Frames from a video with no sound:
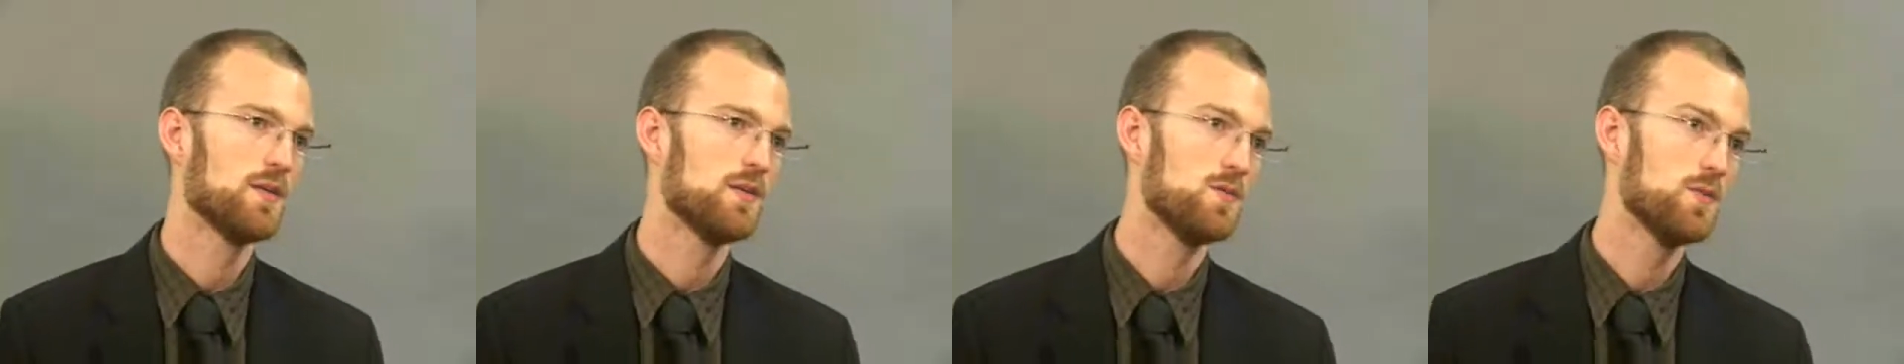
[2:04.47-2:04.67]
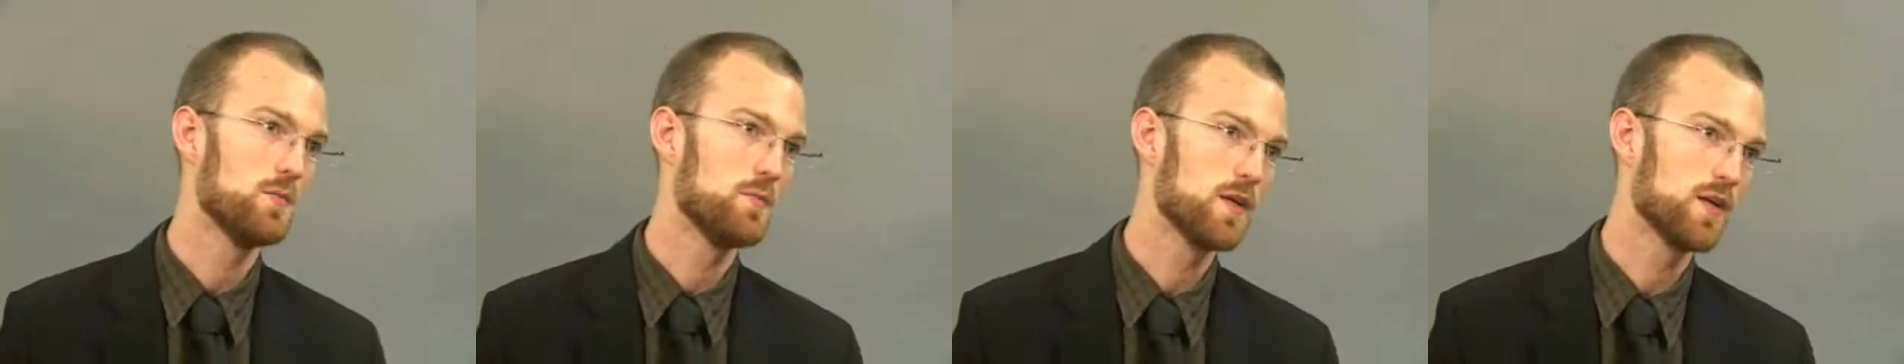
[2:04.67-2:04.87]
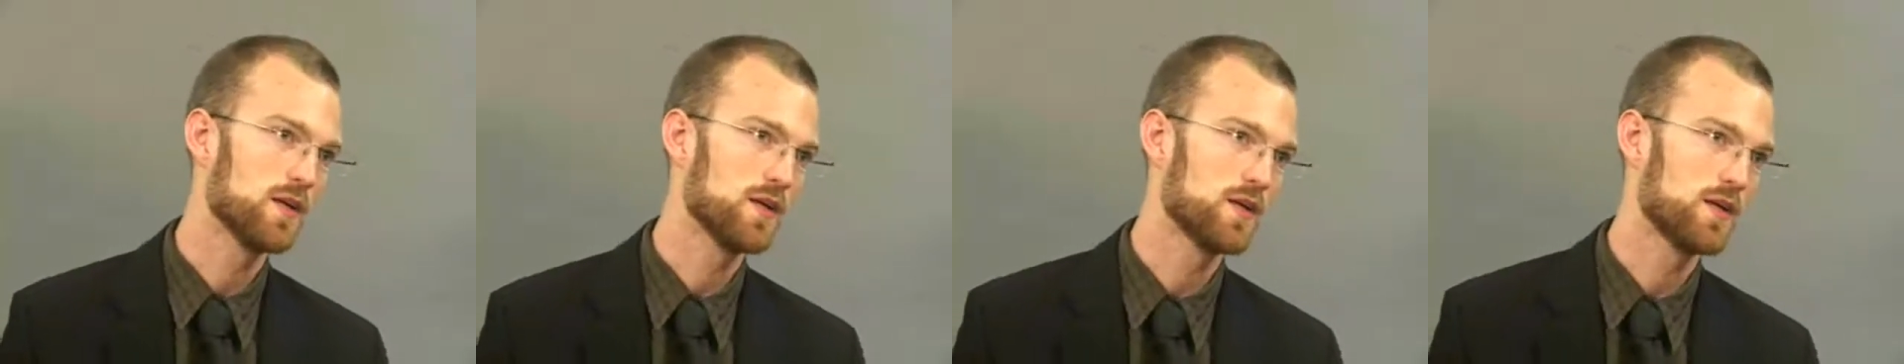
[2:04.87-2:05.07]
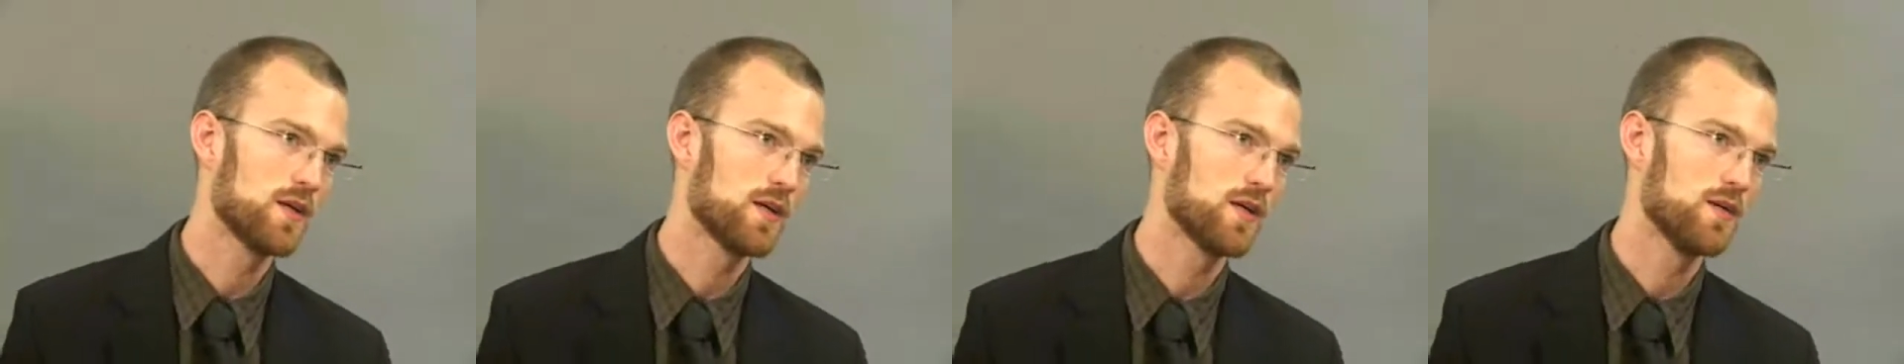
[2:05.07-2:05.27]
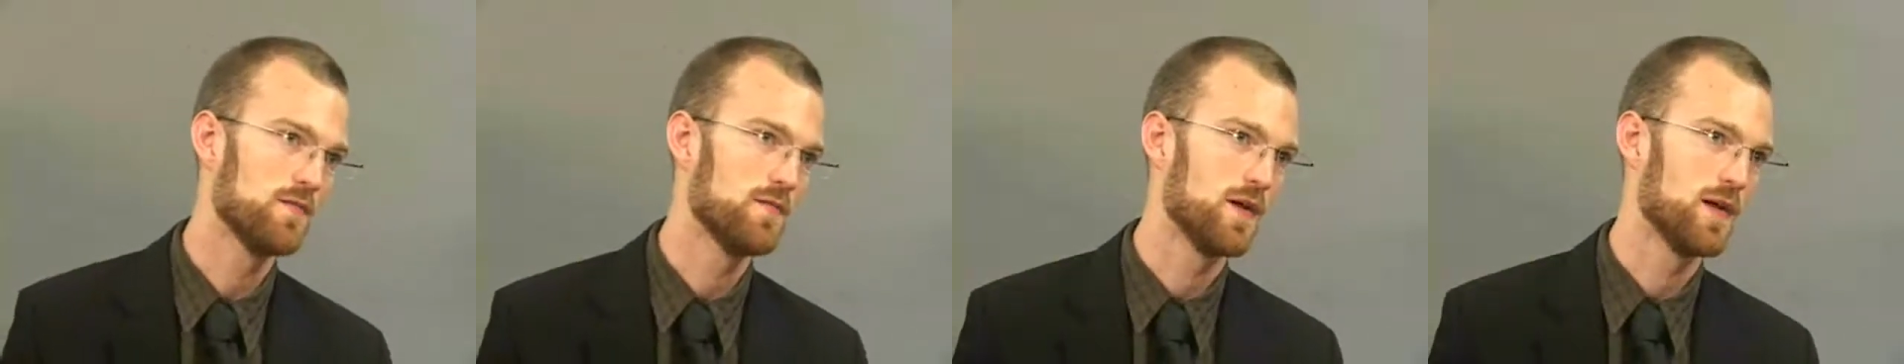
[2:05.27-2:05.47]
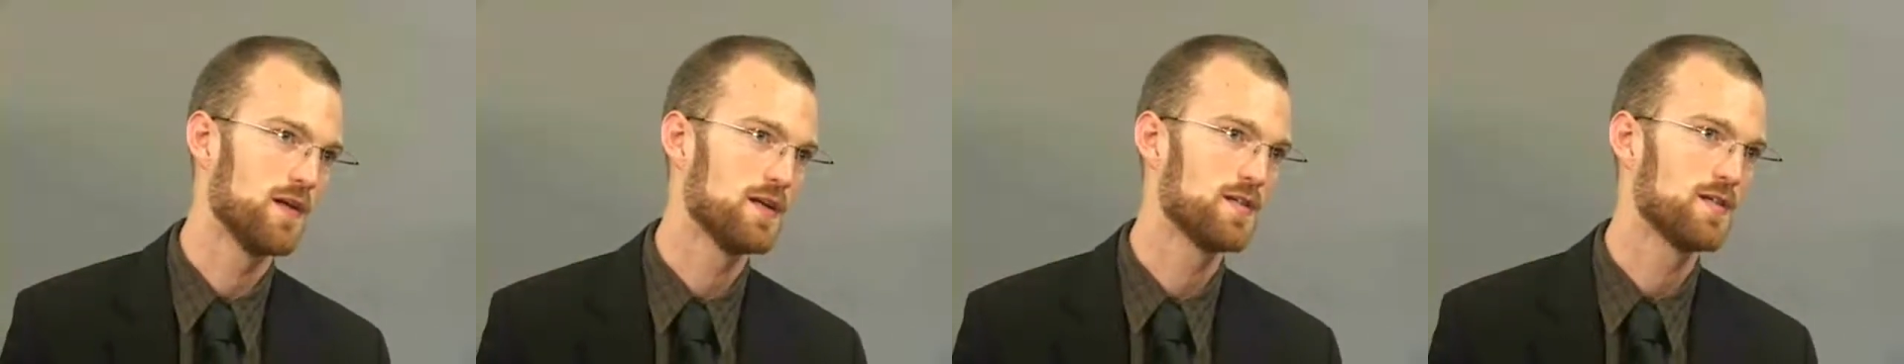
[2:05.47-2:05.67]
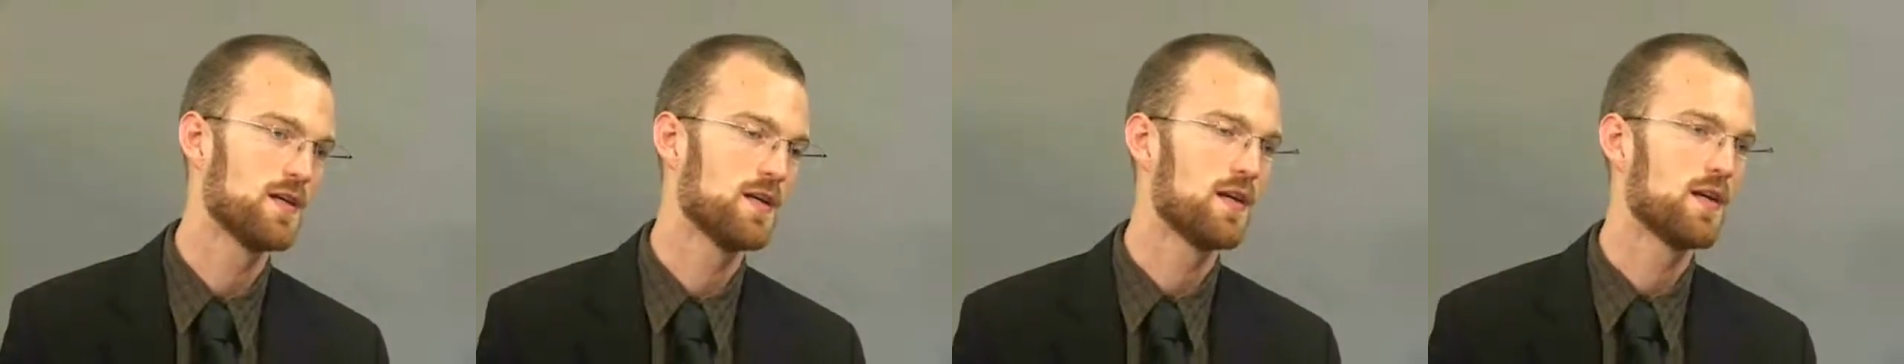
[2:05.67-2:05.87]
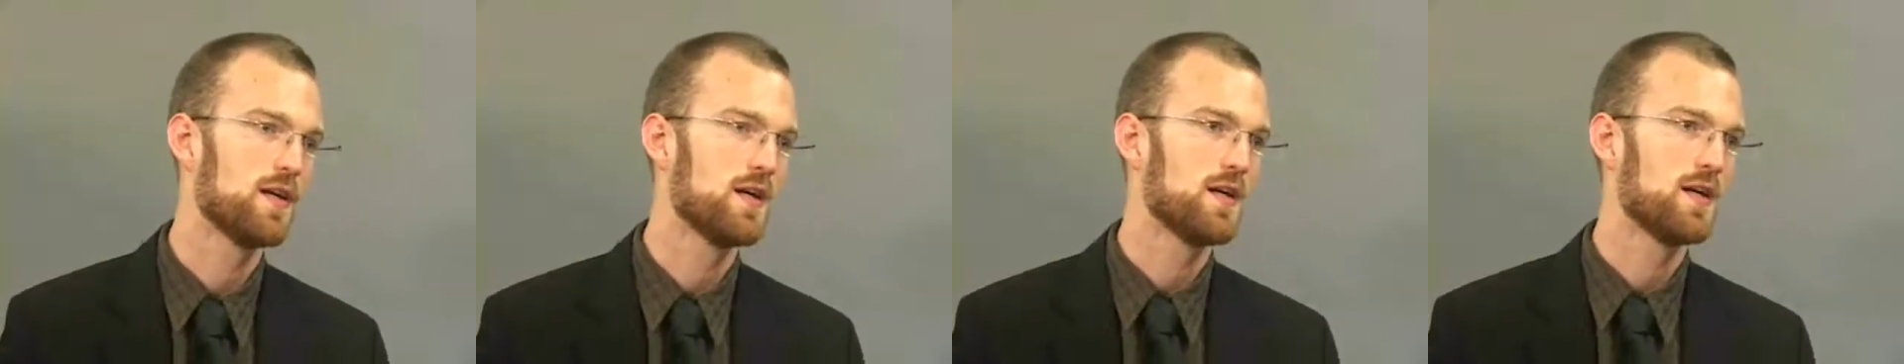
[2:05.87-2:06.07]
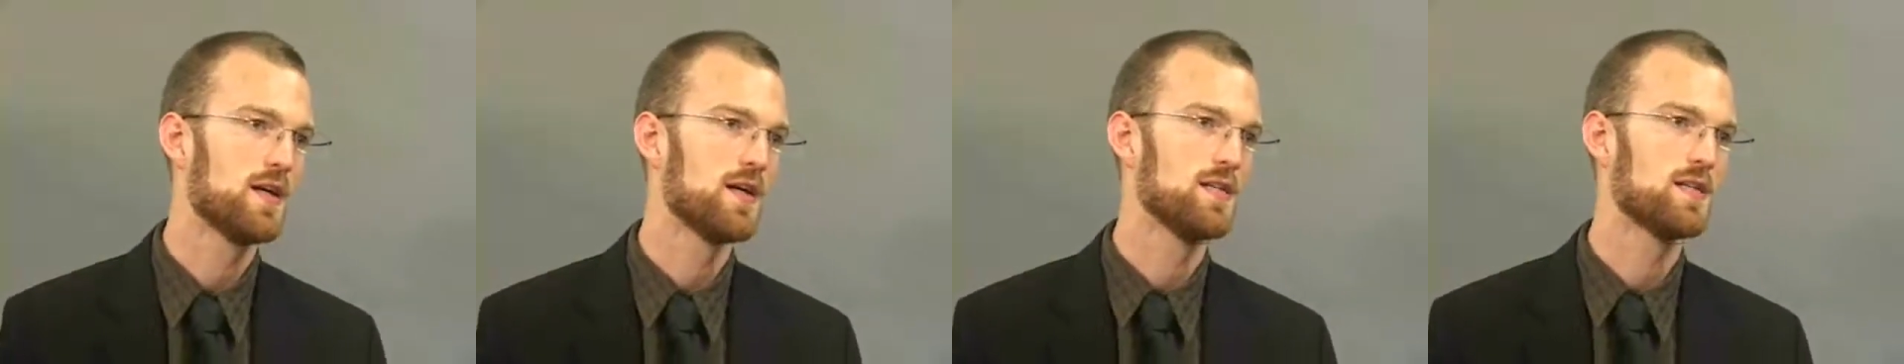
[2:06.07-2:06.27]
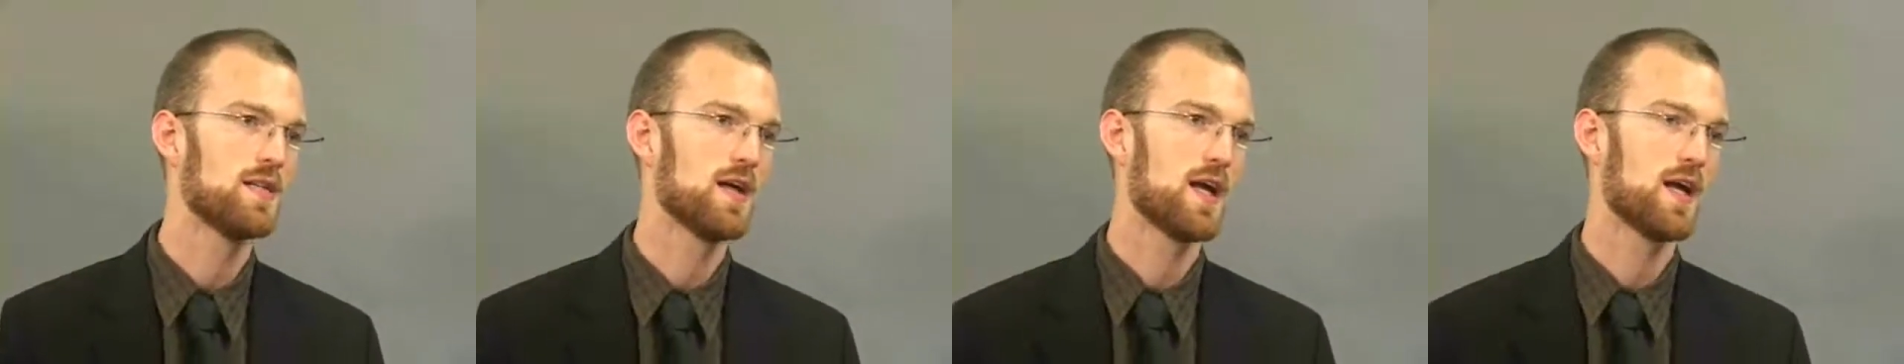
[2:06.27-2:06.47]
to a military device
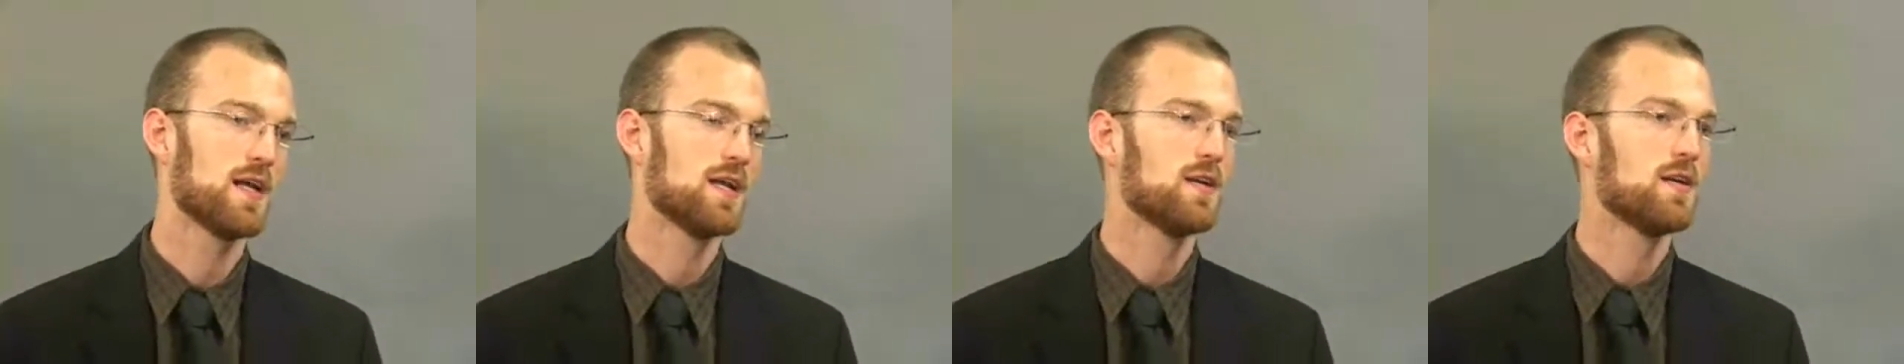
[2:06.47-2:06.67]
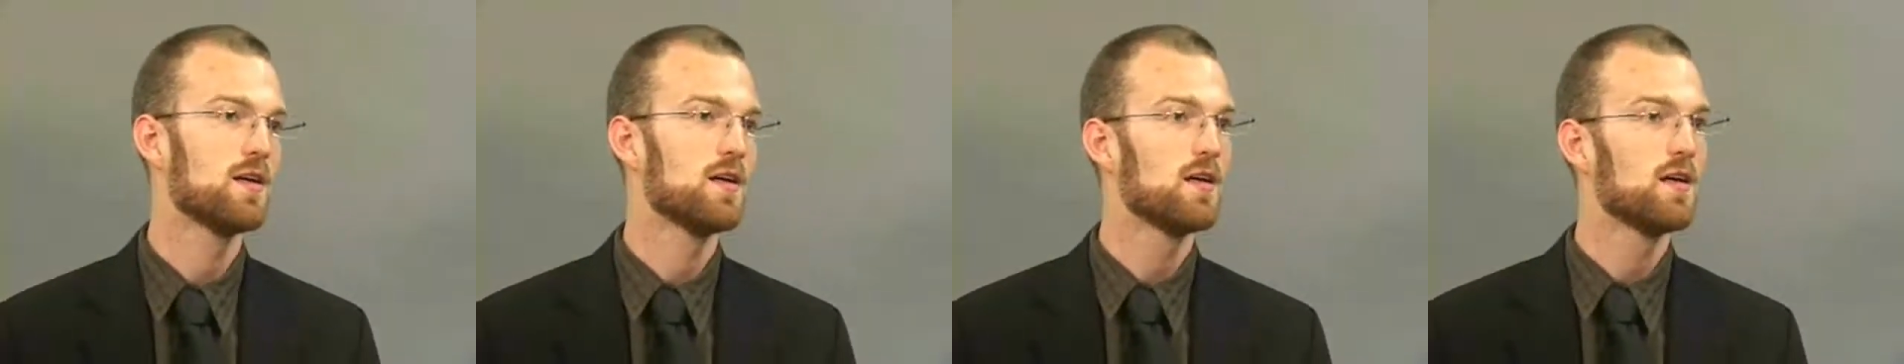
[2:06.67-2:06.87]
is that